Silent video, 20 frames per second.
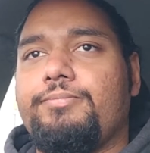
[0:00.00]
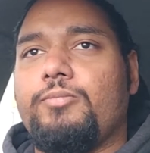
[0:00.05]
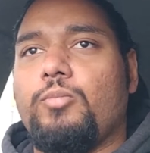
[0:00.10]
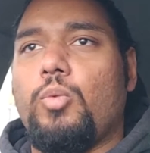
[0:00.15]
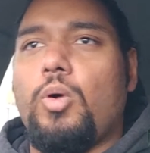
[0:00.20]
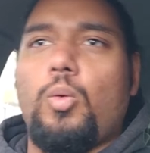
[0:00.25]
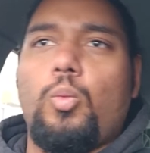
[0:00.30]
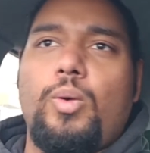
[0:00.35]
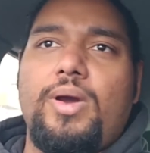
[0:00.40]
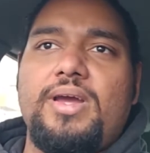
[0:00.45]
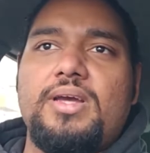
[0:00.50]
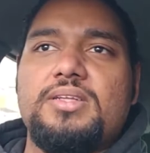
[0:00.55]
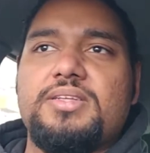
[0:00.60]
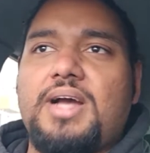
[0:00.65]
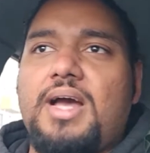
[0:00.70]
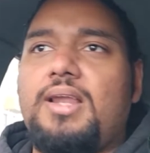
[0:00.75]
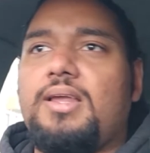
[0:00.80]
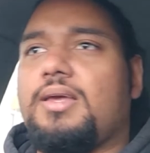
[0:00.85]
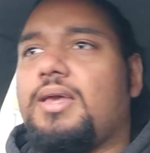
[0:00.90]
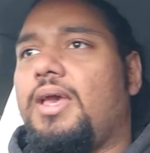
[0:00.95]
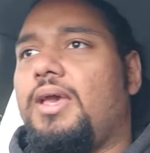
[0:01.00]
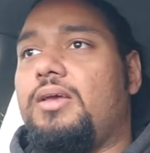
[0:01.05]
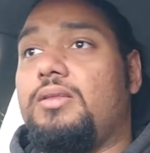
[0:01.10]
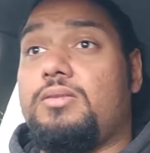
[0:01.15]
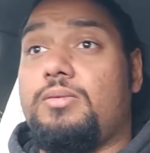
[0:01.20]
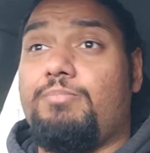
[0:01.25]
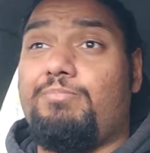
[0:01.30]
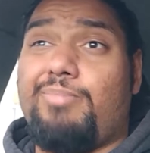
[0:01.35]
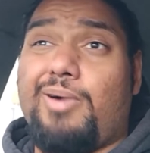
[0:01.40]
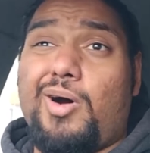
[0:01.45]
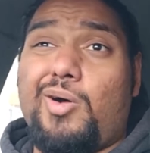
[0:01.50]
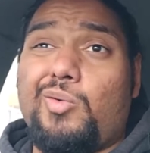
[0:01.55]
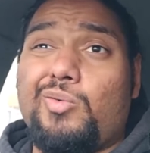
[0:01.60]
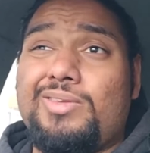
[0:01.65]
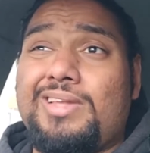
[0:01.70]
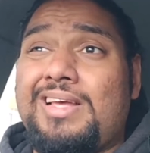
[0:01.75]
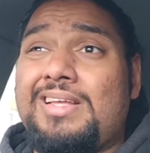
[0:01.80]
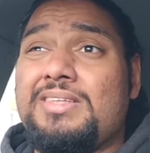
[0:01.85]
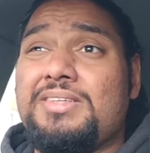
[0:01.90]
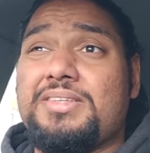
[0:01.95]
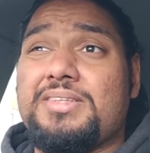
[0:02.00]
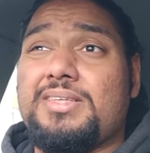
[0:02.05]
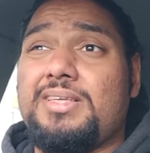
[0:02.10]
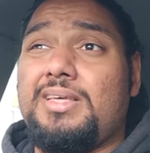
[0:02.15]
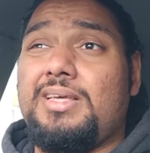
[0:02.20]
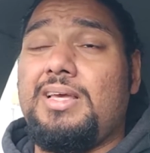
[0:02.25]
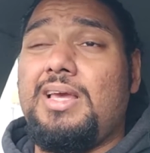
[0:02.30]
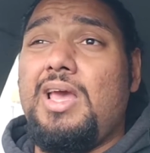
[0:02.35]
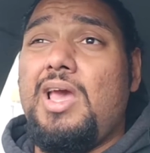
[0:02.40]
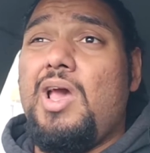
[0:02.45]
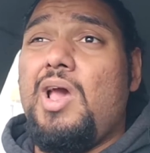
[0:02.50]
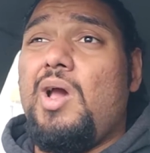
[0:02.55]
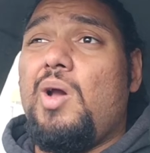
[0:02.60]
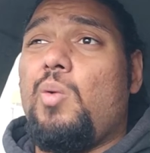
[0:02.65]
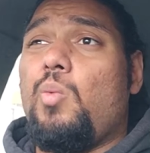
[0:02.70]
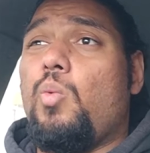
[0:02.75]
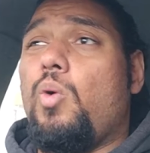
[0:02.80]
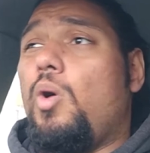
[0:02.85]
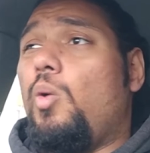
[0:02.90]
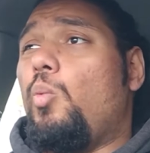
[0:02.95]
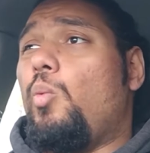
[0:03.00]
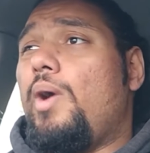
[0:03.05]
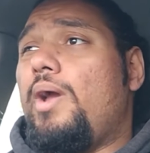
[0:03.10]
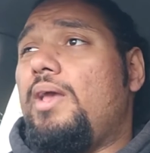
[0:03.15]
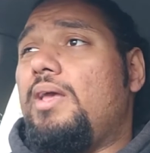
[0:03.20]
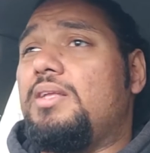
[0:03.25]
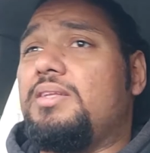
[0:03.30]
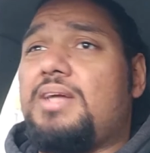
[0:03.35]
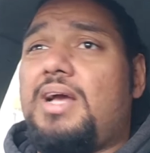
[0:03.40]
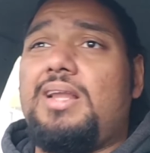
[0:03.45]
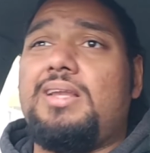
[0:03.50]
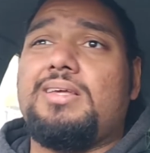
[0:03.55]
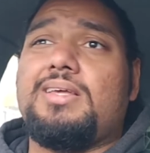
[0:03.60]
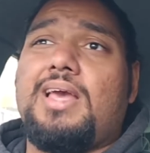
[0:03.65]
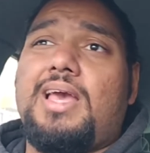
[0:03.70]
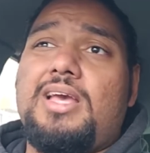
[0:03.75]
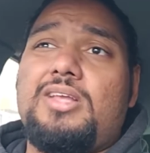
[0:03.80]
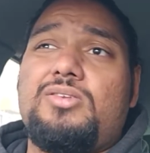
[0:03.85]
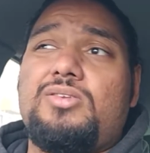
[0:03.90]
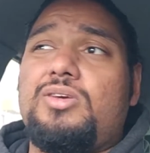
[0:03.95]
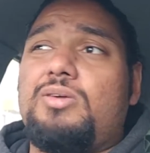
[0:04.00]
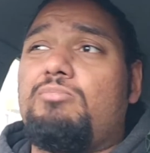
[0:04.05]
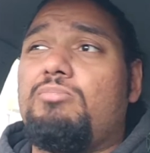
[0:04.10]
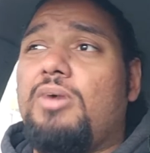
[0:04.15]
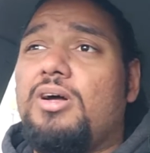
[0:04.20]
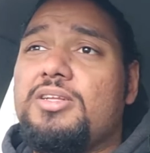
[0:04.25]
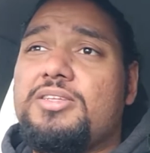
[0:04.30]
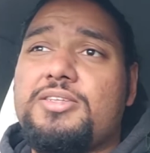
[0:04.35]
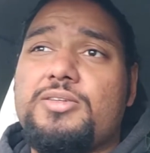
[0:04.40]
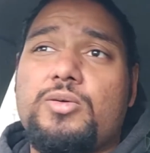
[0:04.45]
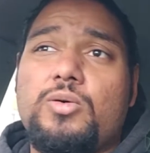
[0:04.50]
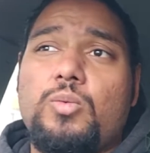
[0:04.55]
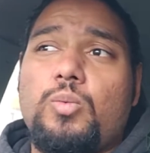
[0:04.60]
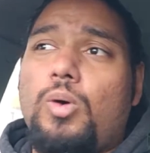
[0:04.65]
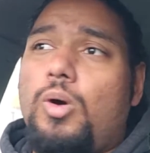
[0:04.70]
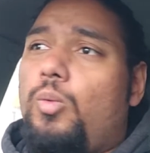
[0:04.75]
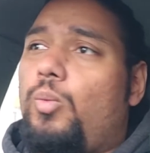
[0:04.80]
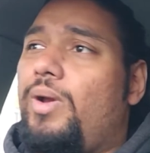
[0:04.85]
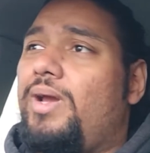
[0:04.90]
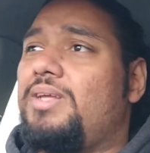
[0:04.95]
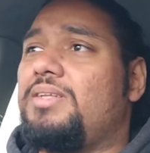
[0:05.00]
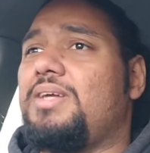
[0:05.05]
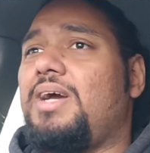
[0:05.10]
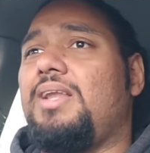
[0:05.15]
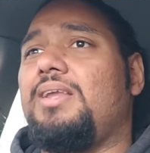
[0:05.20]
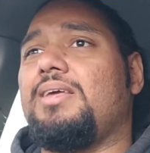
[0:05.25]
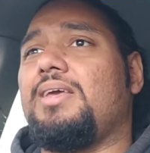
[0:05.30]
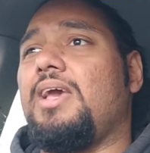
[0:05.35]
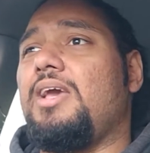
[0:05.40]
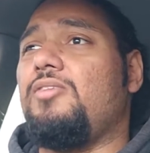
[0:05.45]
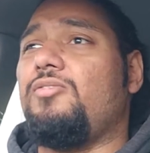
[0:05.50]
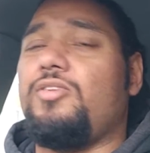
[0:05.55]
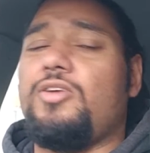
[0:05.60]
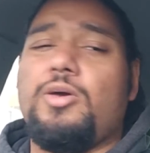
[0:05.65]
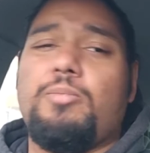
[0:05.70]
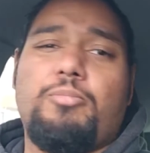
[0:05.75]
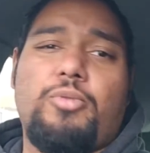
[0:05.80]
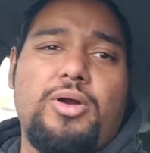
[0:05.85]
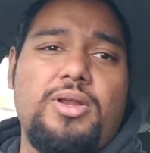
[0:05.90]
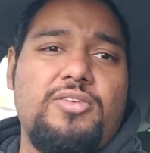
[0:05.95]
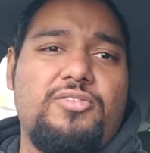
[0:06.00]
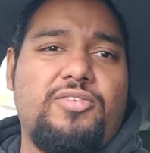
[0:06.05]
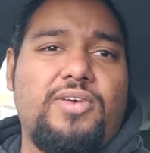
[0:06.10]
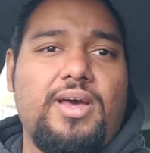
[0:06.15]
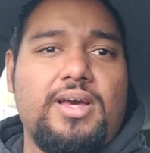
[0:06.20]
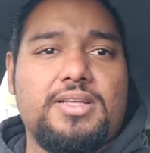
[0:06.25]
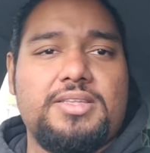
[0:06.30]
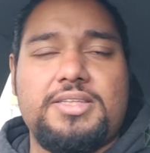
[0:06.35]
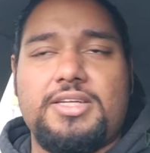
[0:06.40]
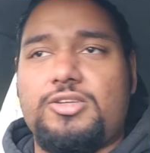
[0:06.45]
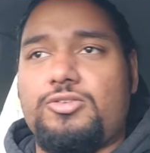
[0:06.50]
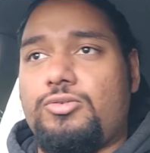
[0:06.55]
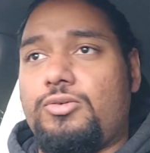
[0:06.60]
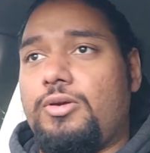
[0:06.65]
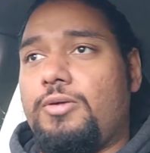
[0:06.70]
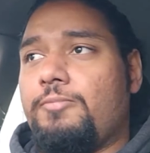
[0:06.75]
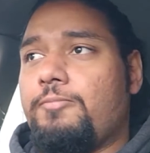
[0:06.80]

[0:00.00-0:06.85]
What weight is allocated to bone density, what weight is allocated to your muscle, what weight is allocated for your body fat, etc.